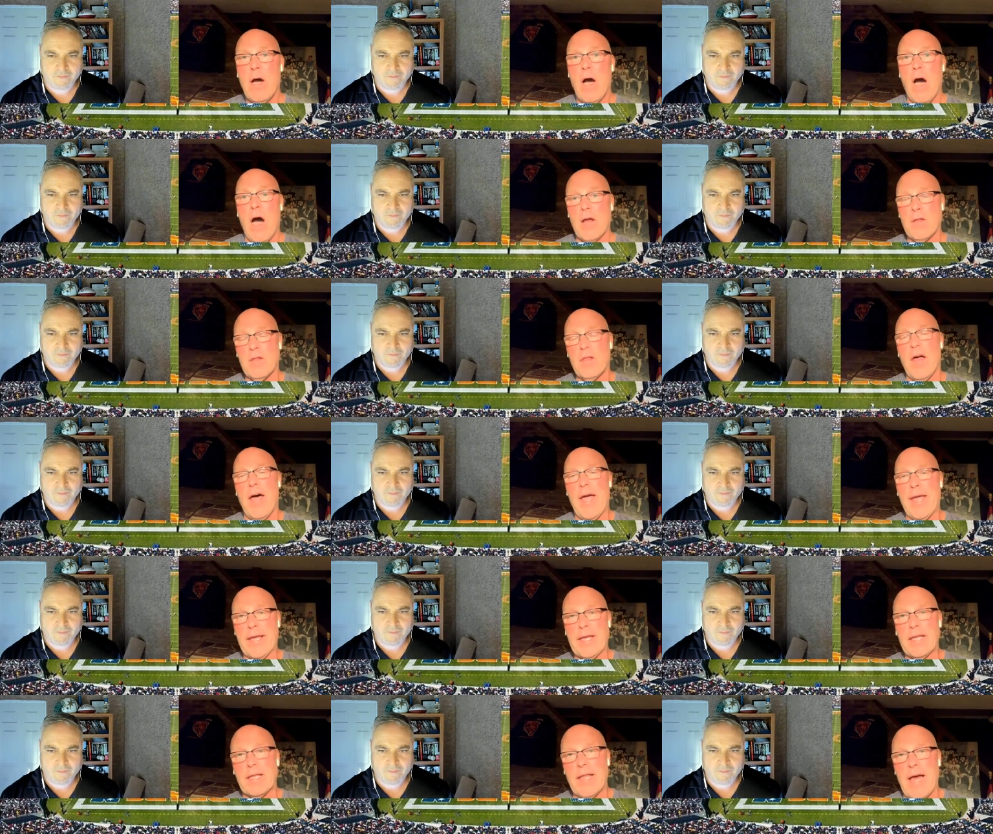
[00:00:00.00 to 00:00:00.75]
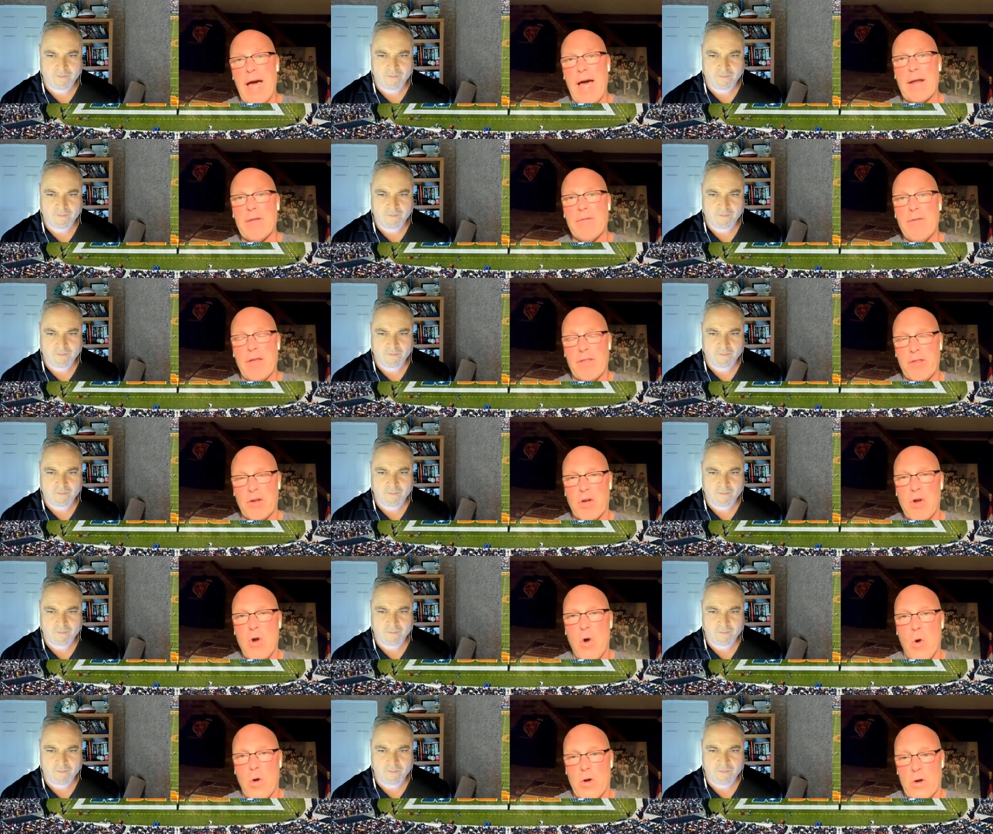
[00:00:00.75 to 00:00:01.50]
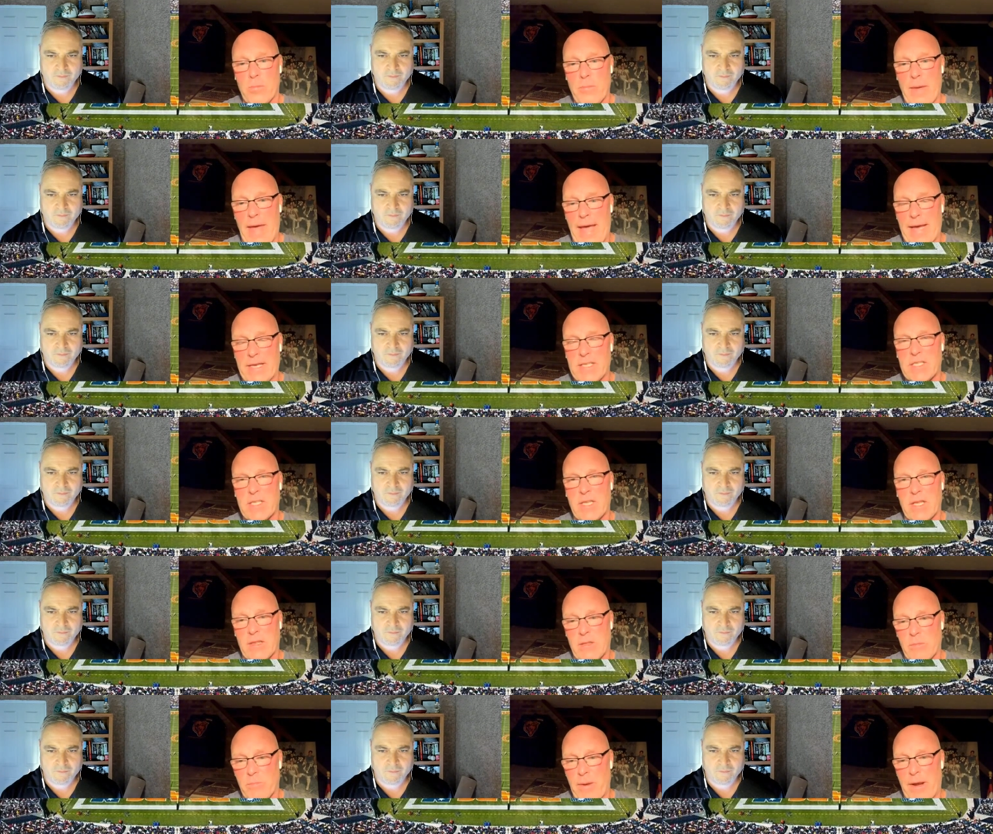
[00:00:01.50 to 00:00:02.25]
Speaker 1: unlike a lot of other quarterbacks
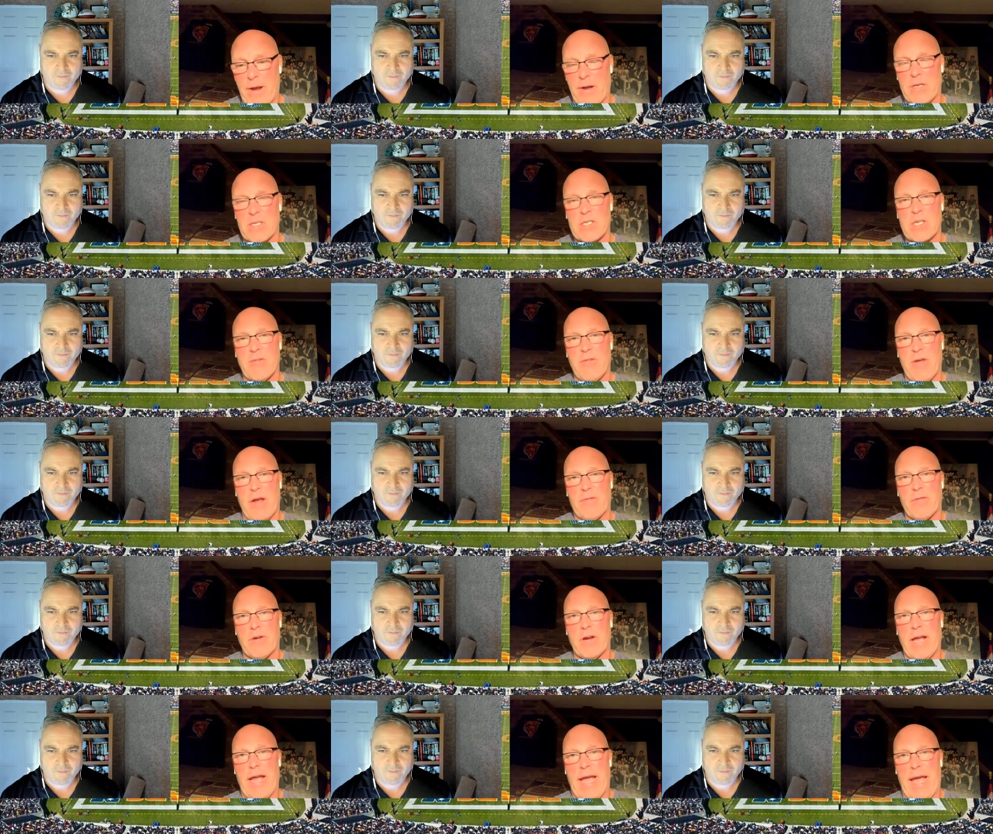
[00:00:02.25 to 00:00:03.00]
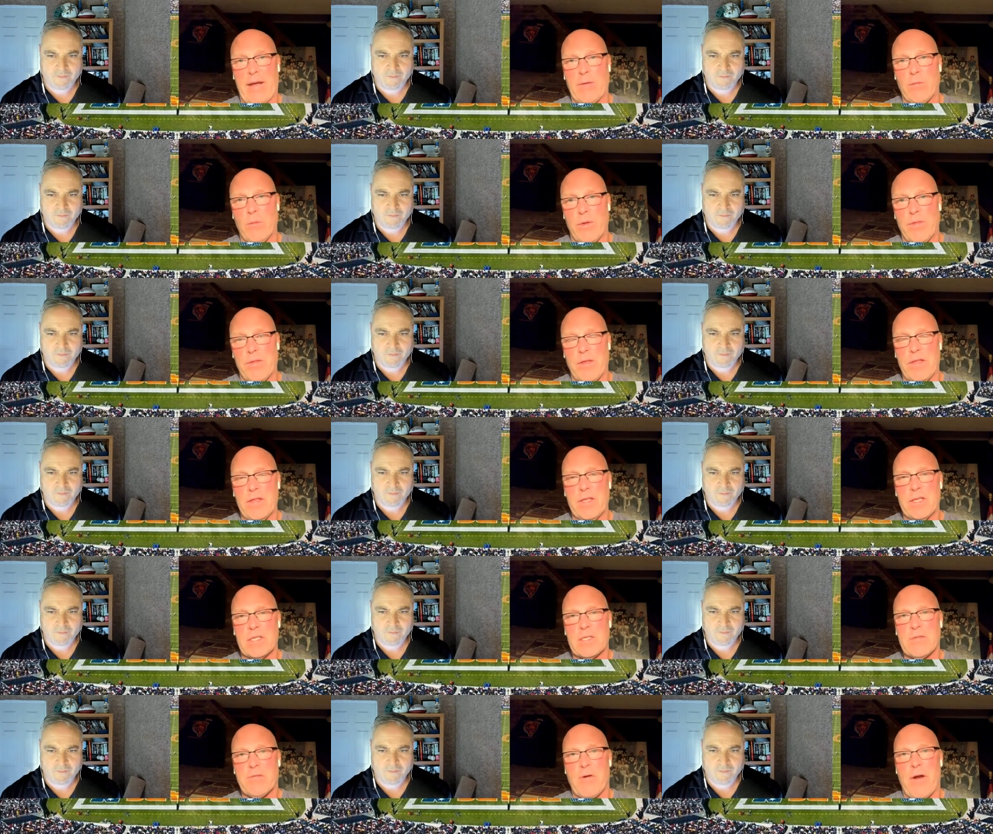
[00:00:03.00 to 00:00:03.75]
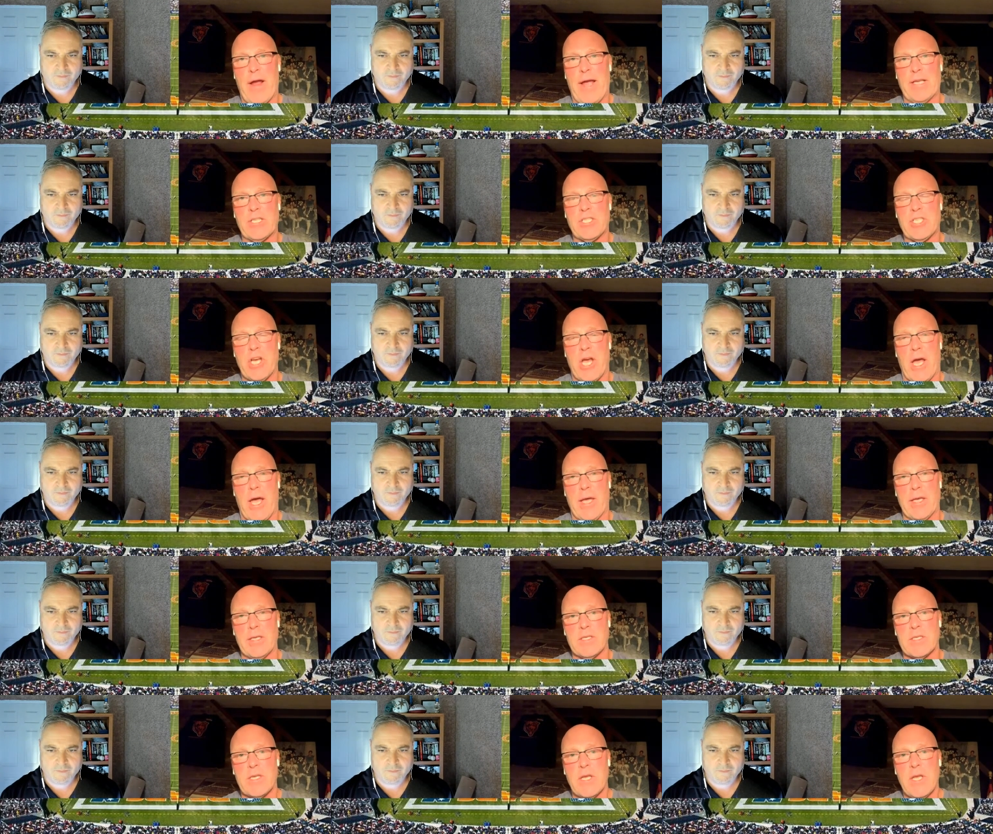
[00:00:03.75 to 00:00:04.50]
that the Bears have ever had within this
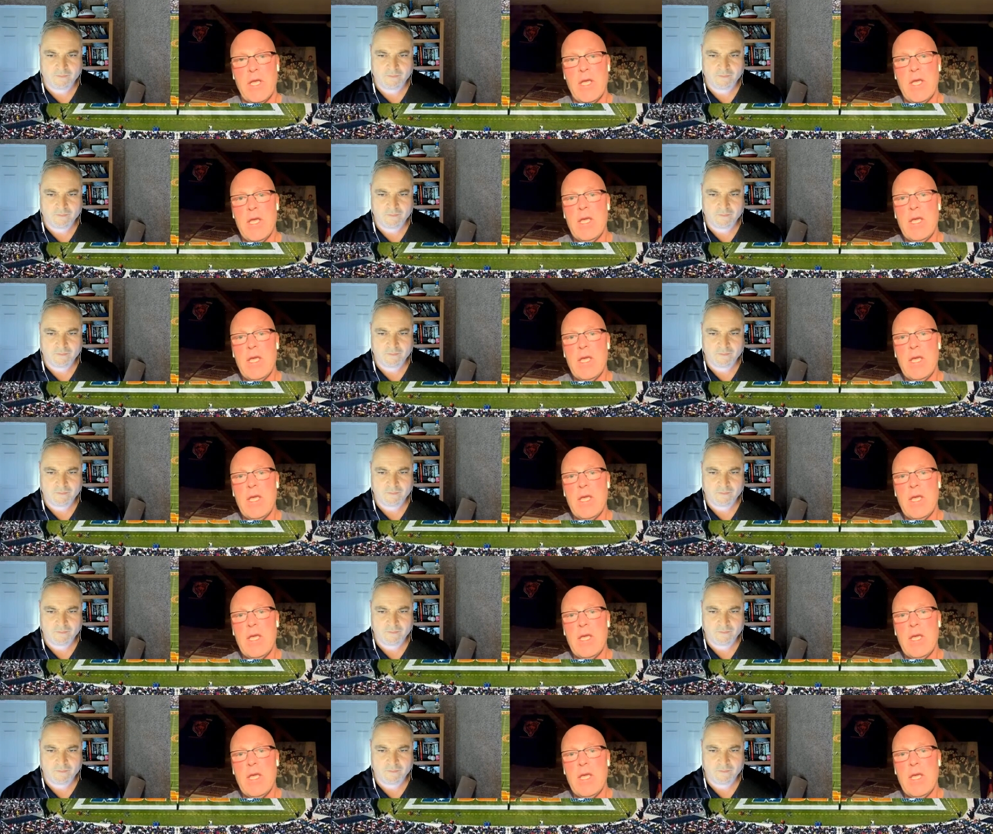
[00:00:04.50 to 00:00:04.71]
franchise